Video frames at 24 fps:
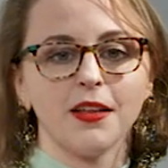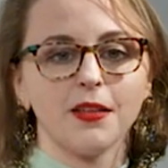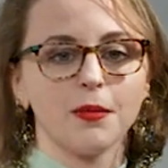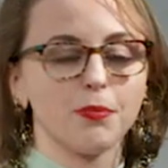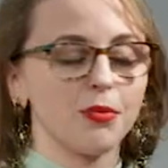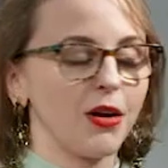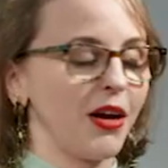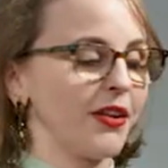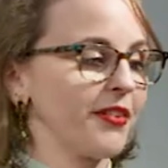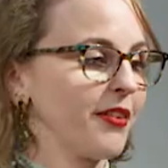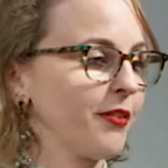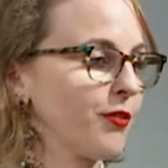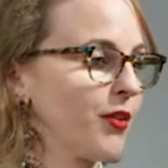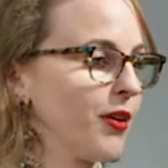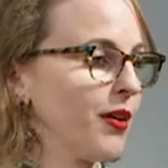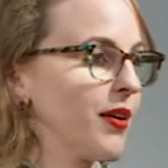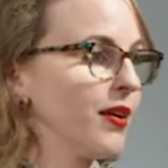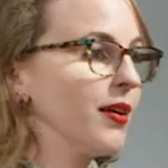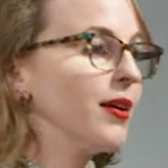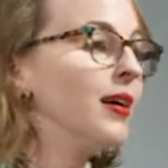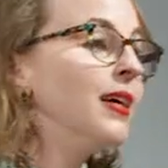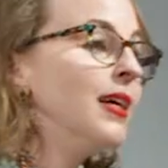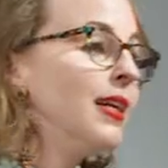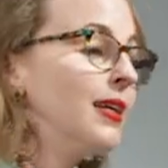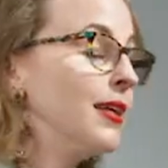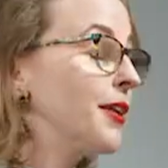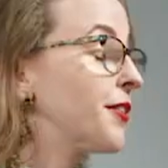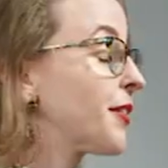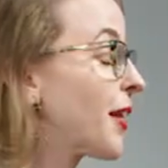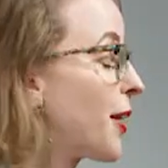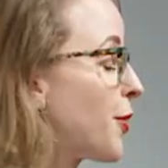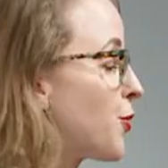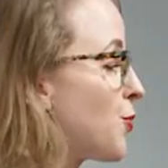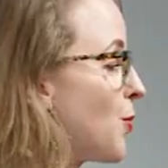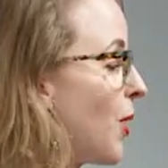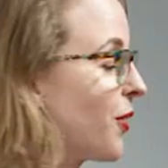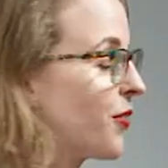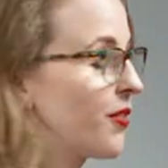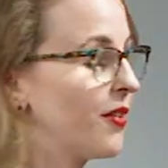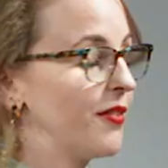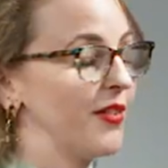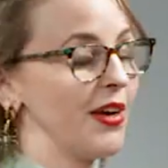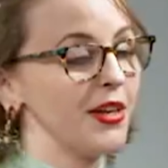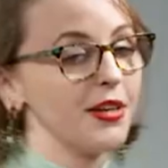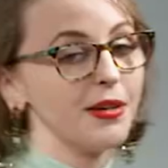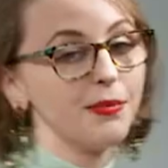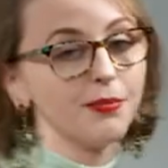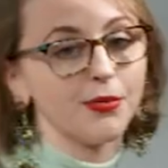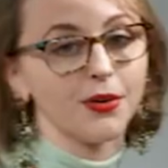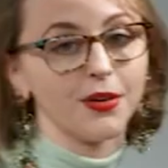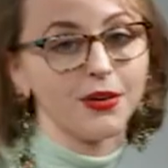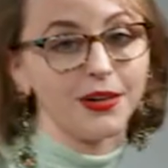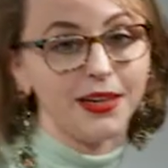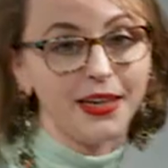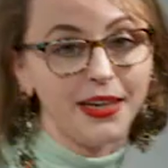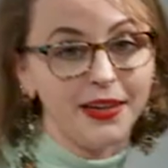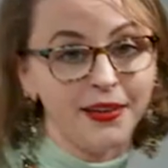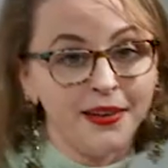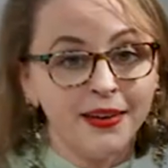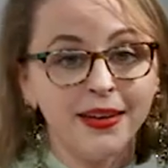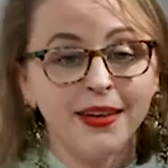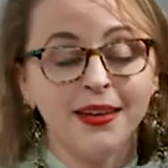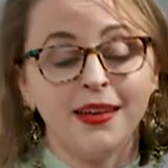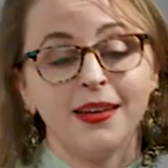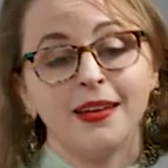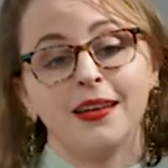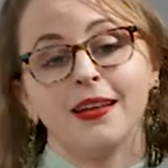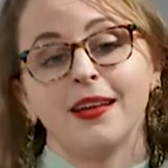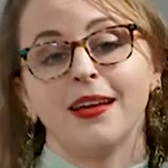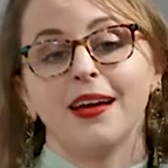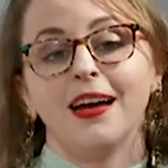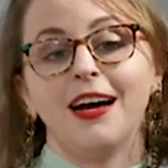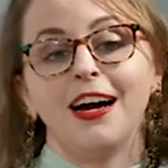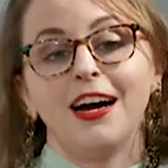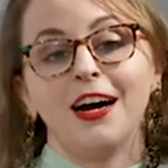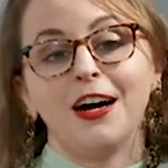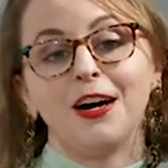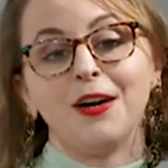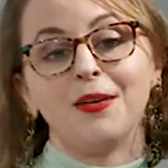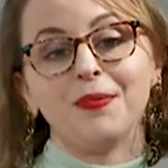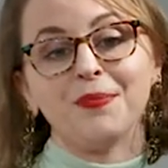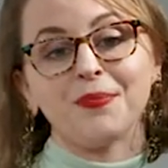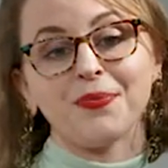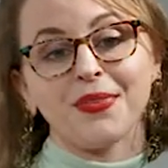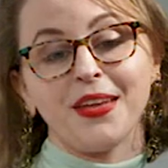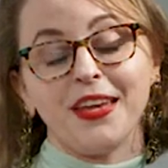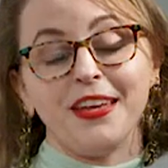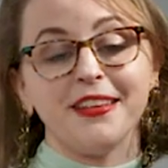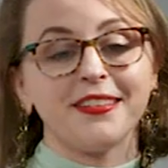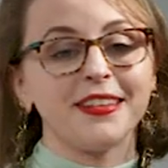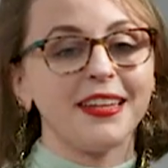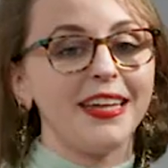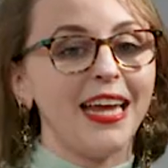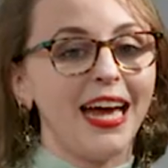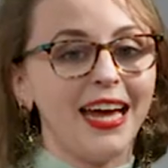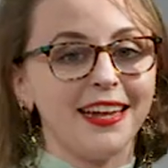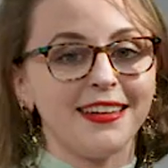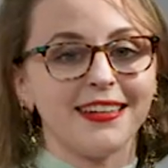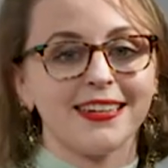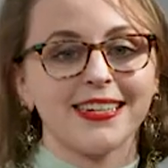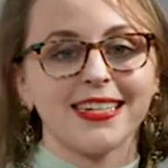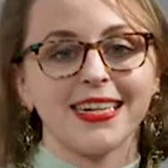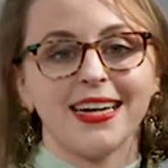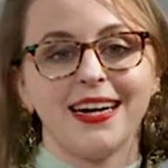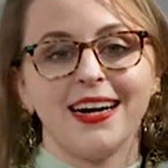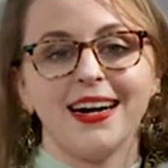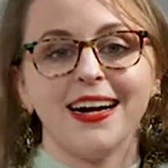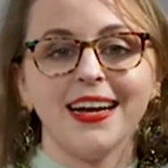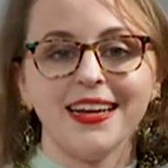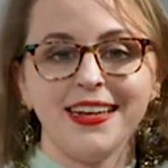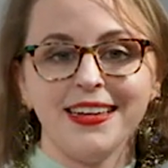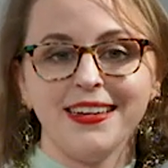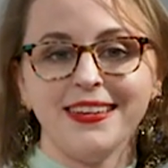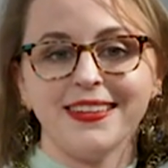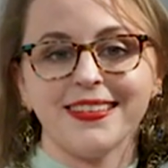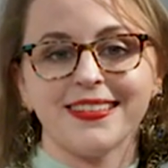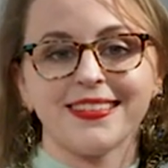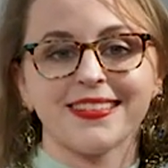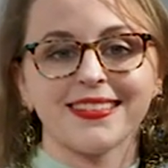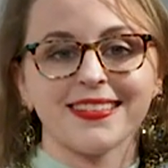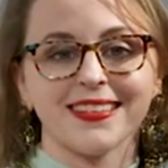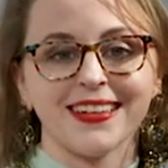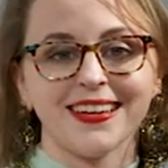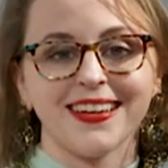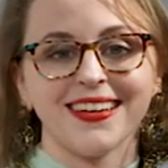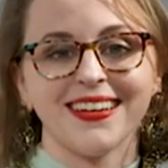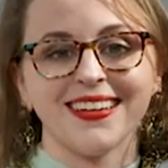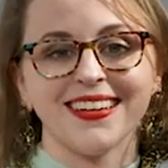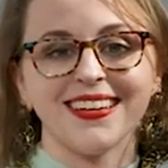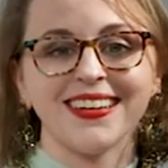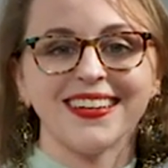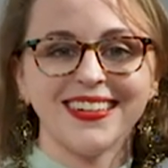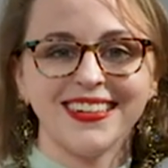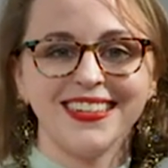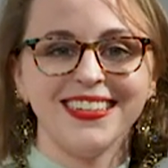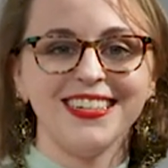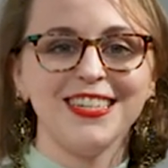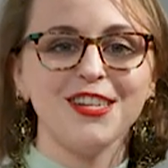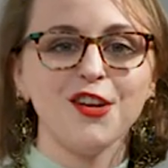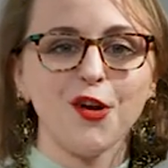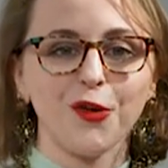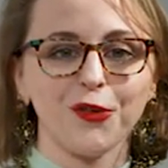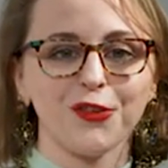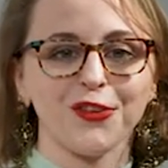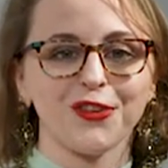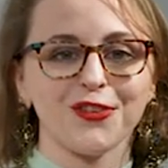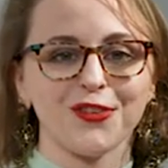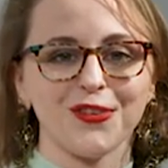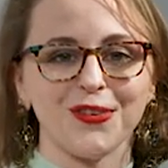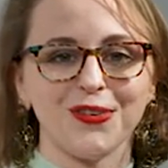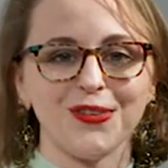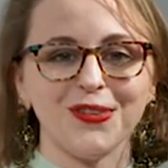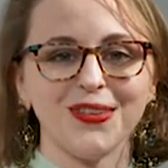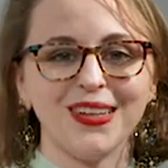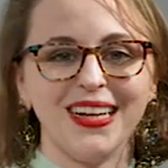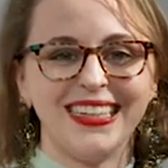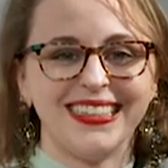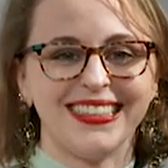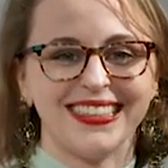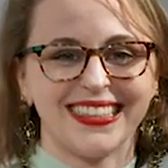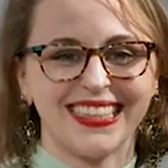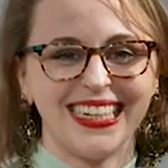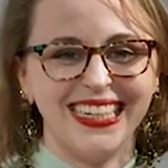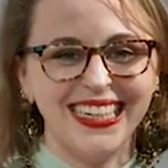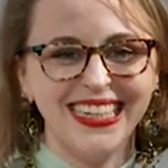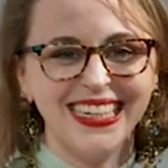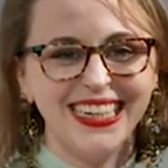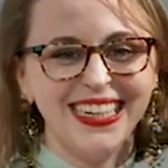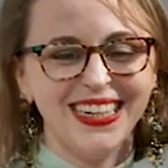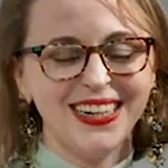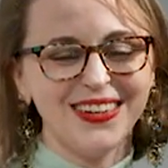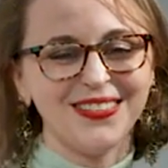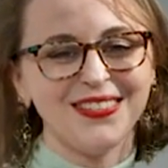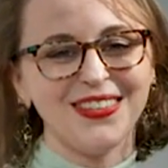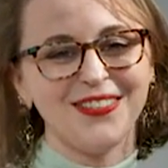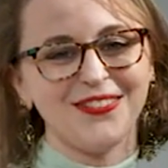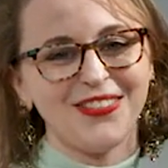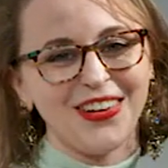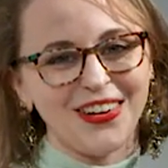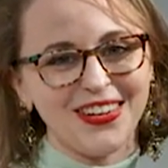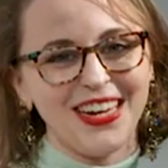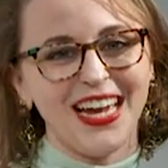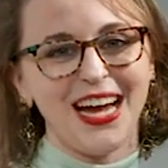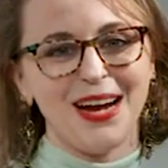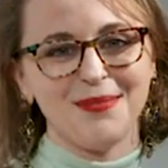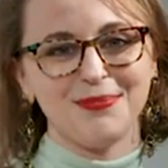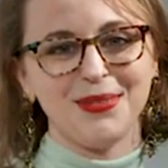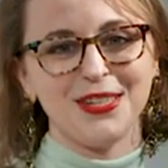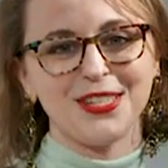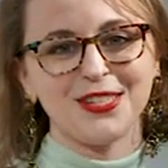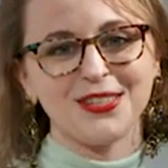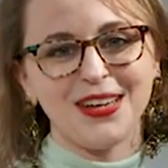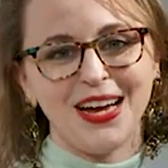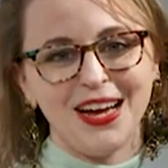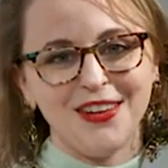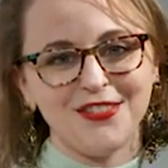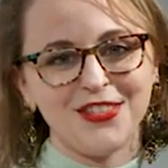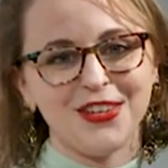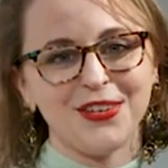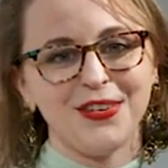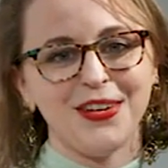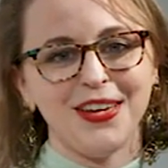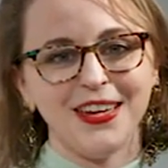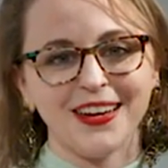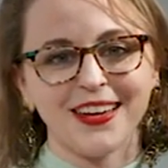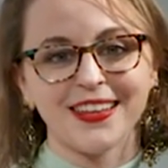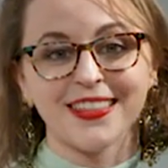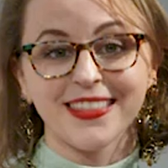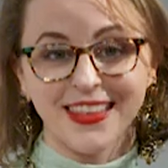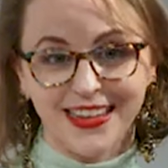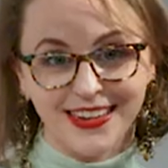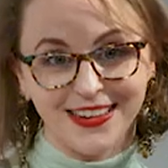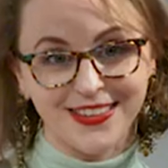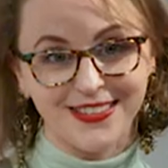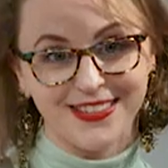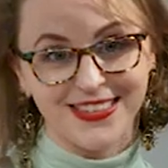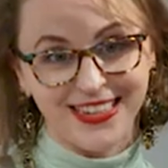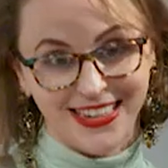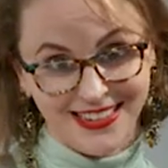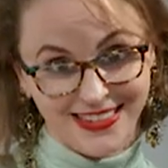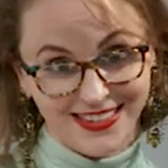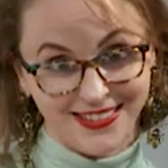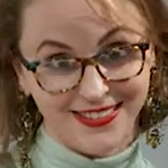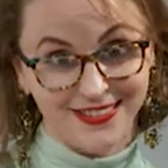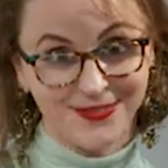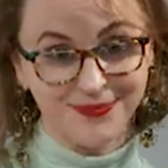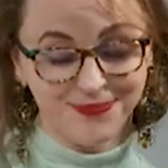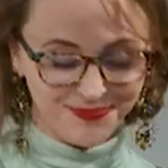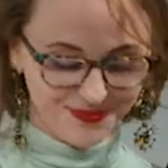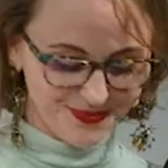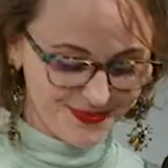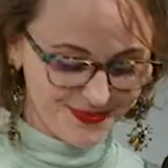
the prize of the Literaturhaus der Welt in Berlin. He's an editor, he knows it all, and we're very happy to have you here. Thank you, Daniel.